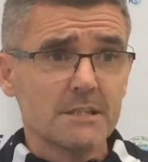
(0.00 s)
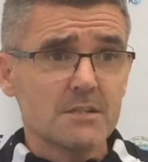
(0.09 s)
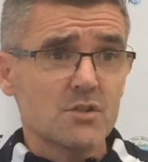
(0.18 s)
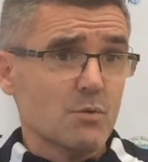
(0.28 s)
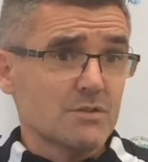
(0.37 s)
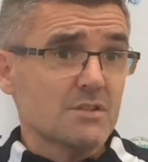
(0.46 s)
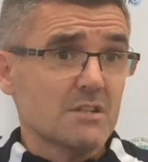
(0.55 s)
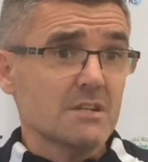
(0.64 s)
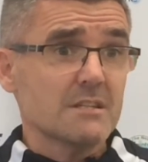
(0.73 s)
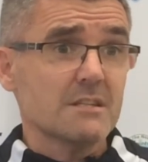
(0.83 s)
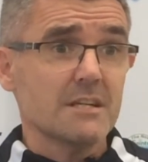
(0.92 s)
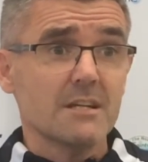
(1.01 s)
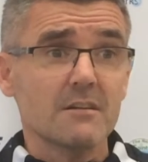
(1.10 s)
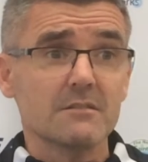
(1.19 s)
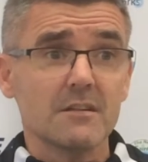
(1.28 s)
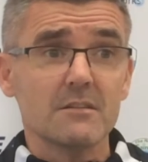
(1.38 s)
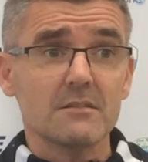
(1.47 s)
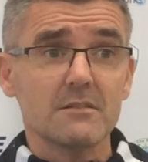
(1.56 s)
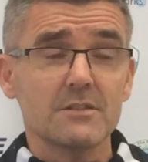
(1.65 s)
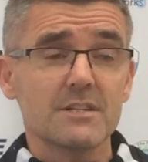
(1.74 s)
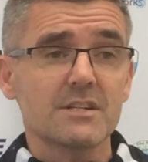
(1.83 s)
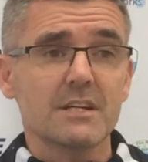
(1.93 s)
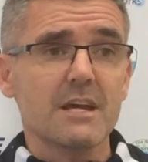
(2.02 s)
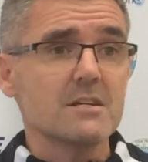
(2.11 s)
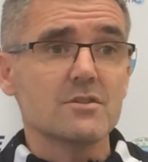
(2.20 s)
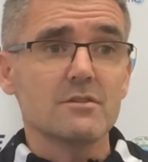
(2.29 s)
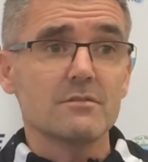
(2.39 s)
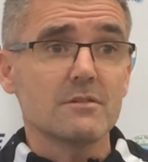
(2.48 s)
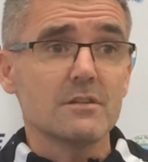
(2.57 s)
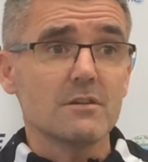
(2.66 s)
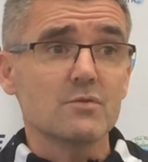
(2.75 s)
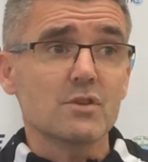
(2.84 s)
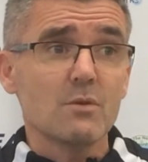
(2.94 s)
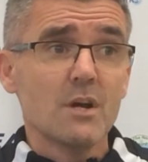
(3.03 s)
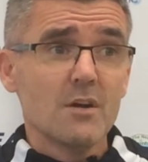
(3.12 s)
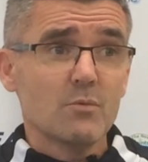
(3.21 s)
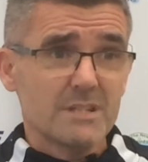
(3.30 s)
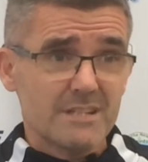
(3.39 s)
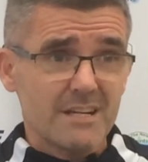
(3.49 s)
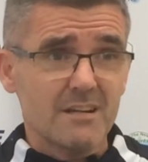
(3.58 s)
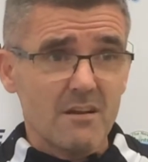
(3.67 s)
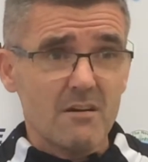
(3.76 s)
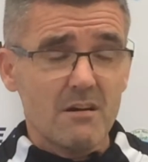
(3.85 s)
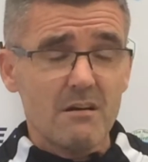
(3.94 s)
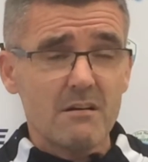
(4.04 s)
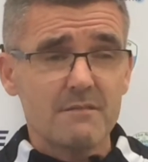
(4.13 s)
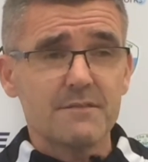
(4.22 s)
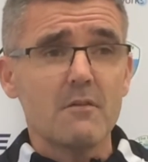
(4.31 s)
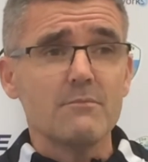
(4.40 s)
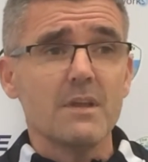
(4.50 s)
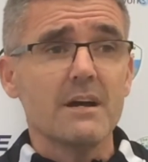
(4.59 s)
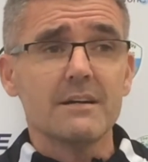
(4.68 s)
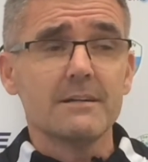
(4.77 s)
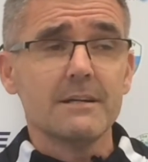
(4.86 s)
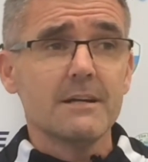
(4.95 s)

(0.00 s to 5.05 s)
Swansea City on this occasion. You know, so we take a lot of heart from that.